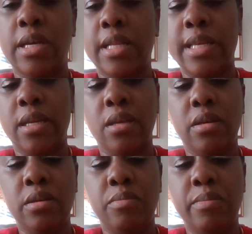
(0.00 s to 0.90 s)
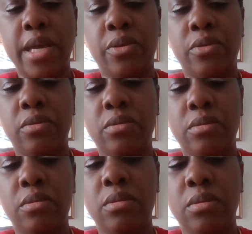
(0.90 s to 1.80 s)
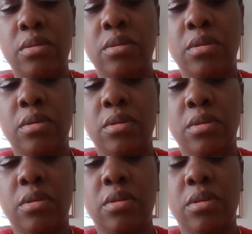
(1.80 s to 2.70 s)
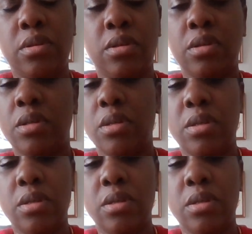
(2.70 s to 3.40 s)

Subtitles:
I like a good metal hook,